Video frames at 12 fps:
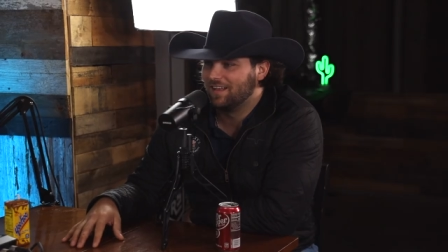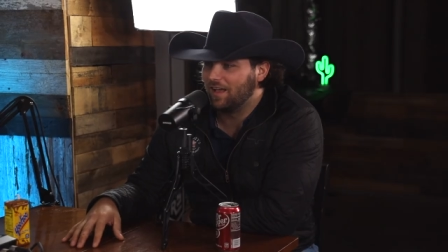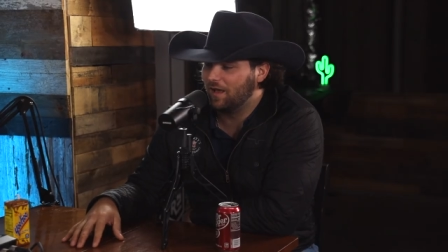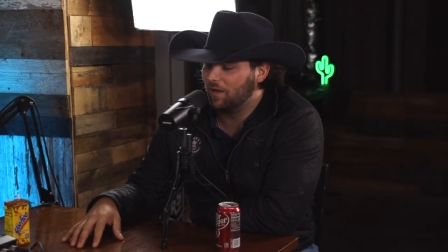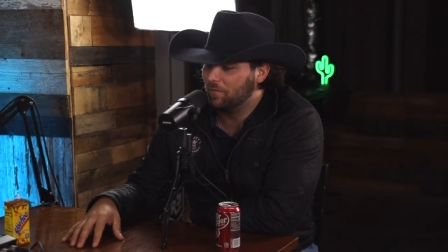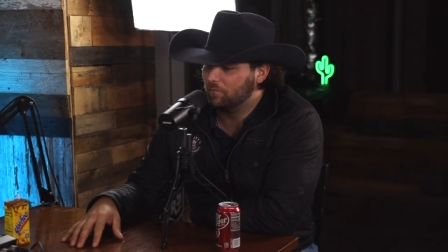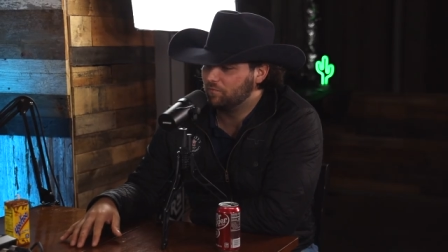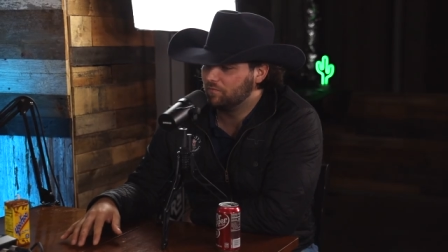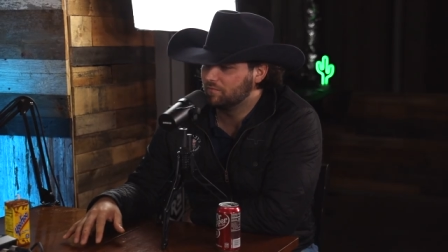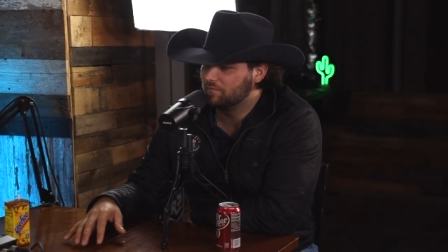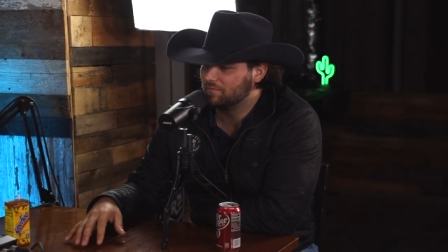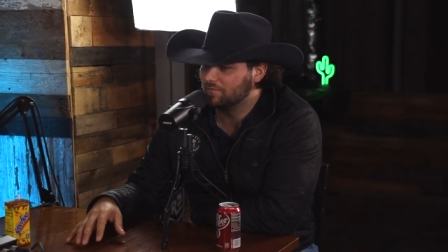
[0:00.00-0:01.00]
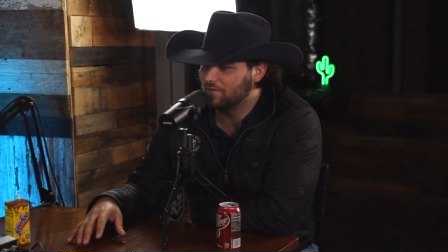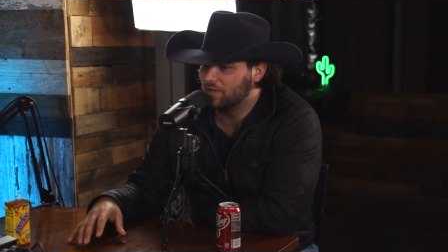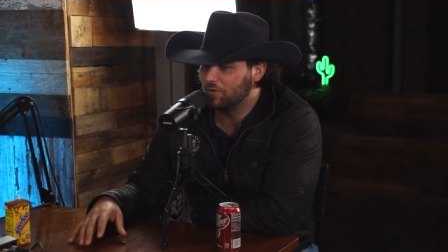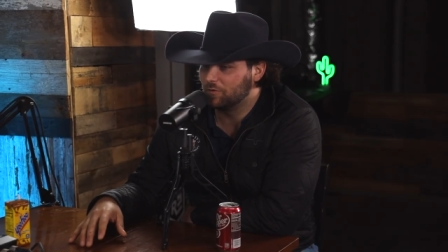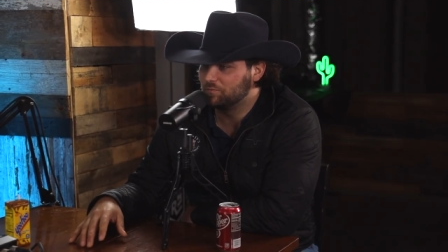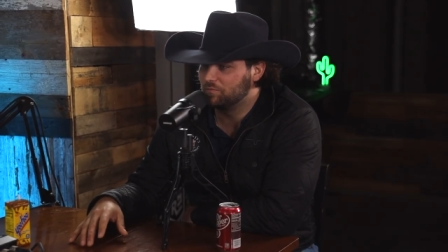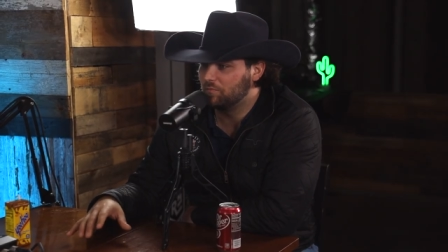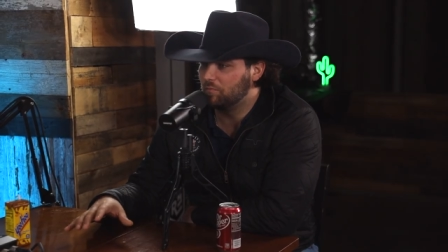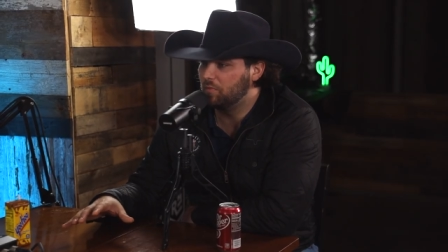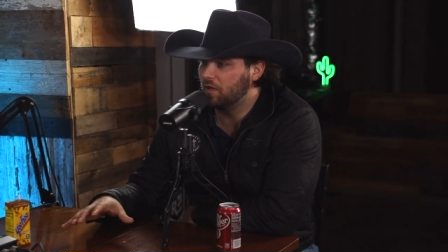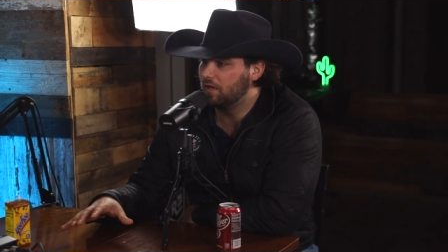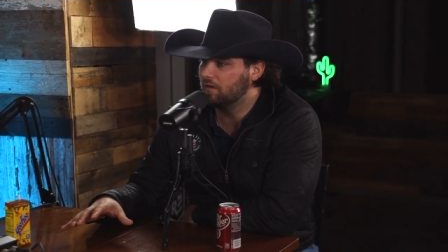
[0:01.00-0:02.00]
Um, you know,
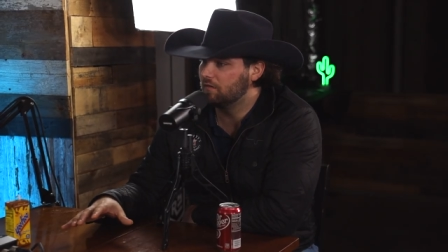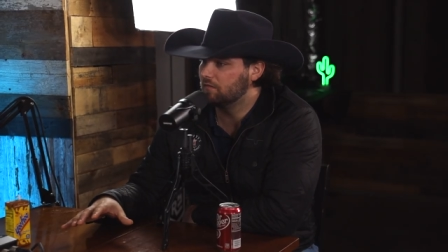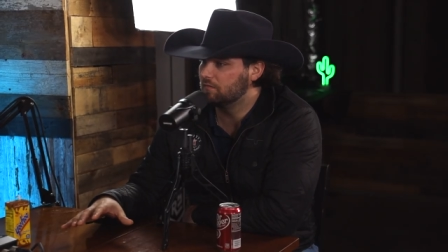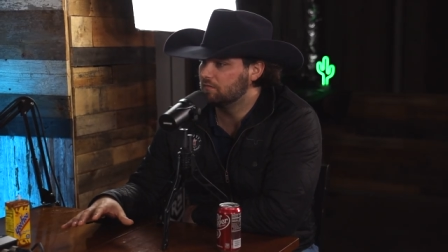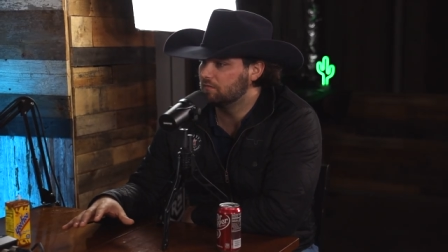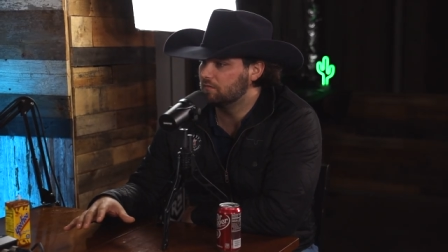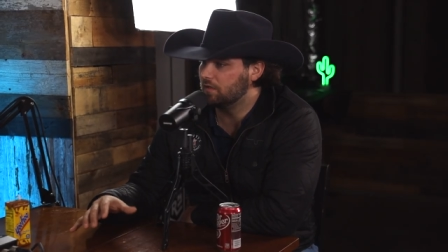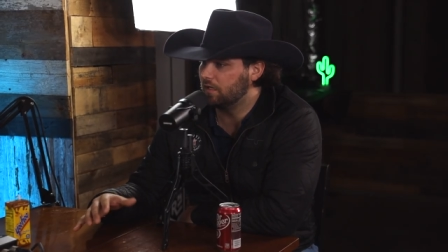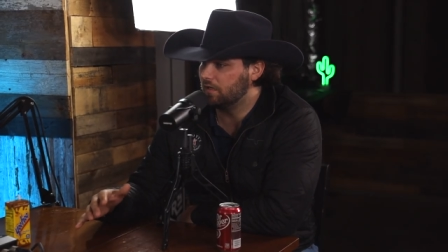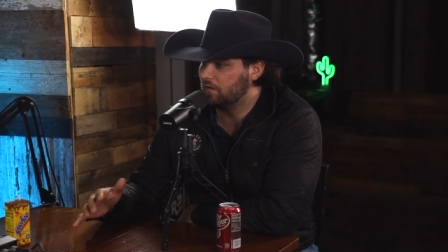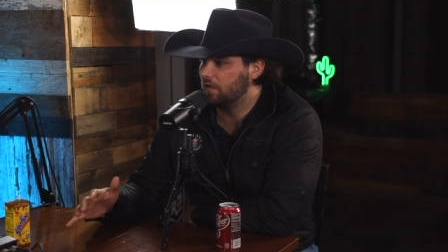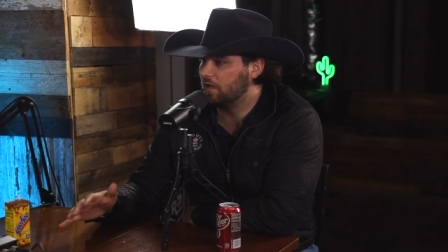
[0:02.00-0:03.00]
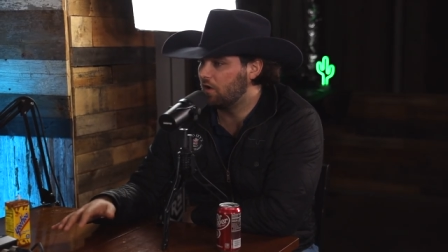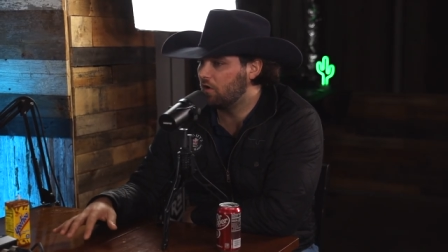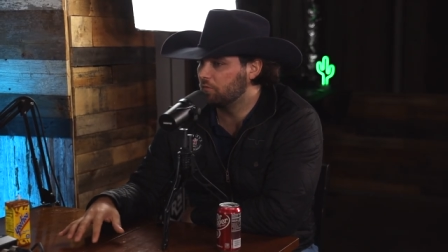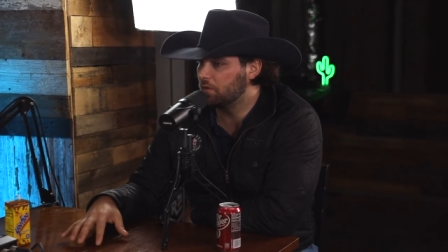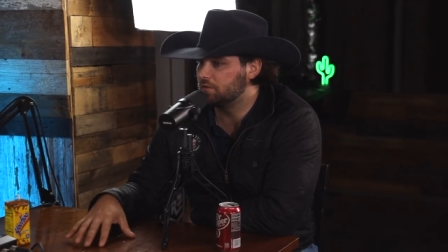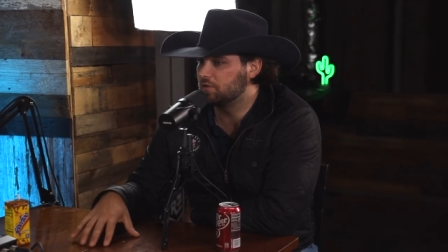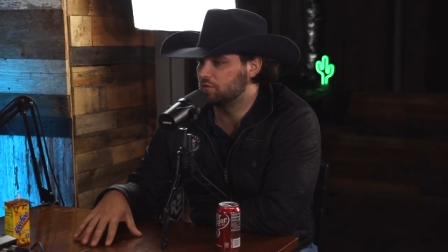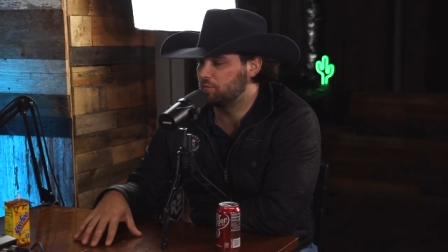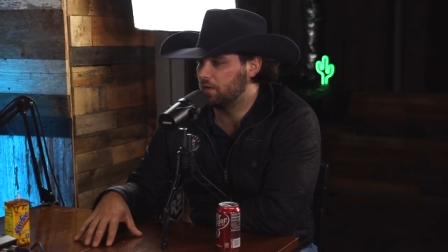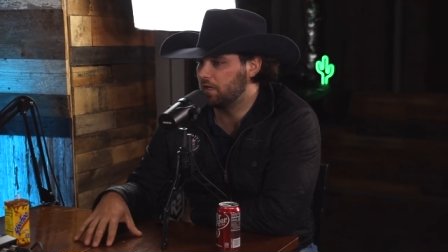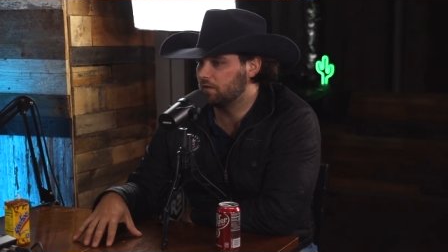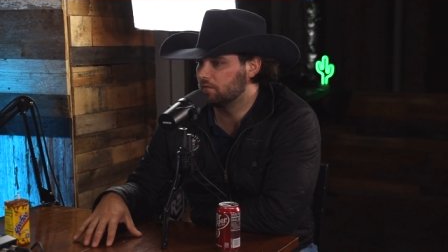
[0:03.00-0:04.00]
but in, in all
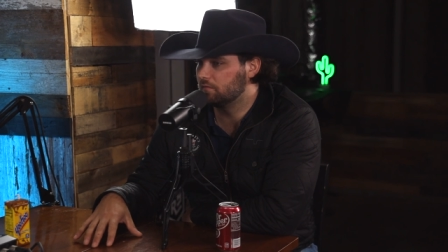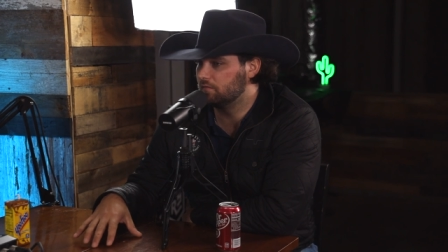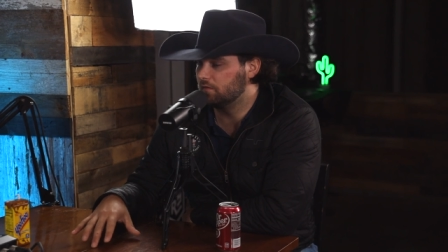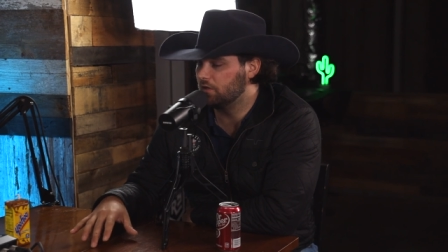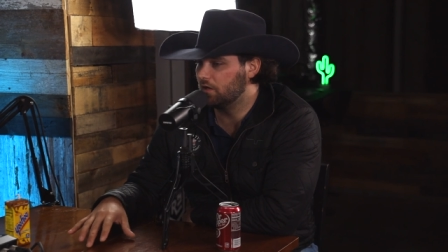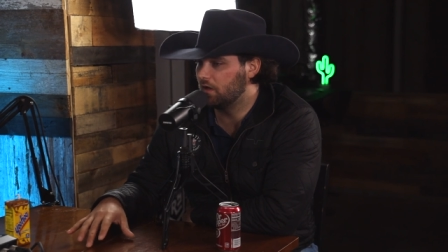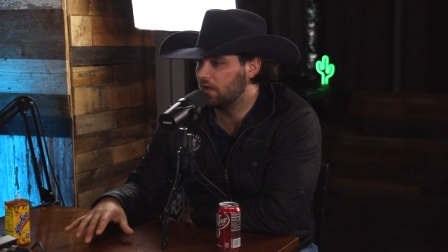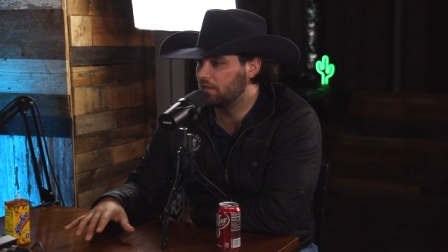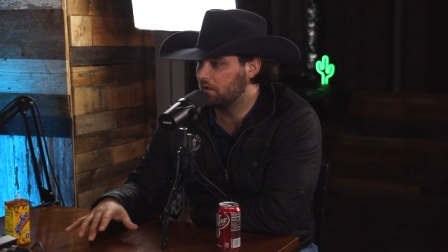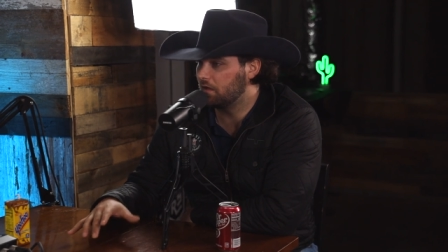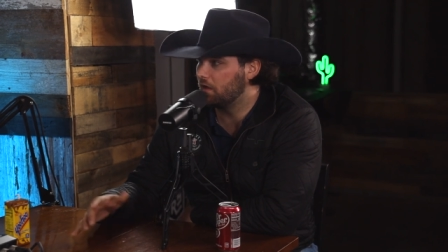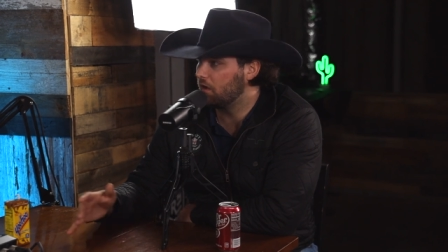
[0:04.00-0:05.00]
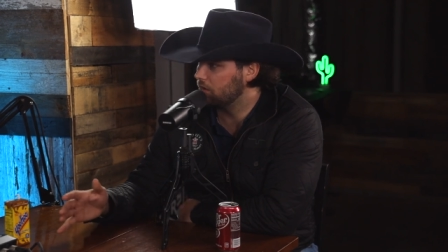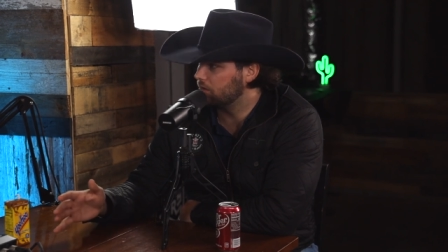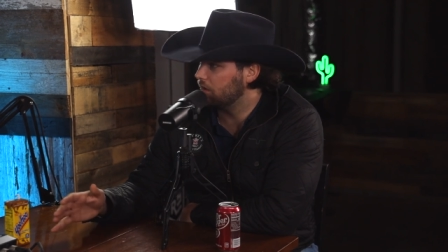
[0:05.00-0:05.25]
retrospect, you know, I think God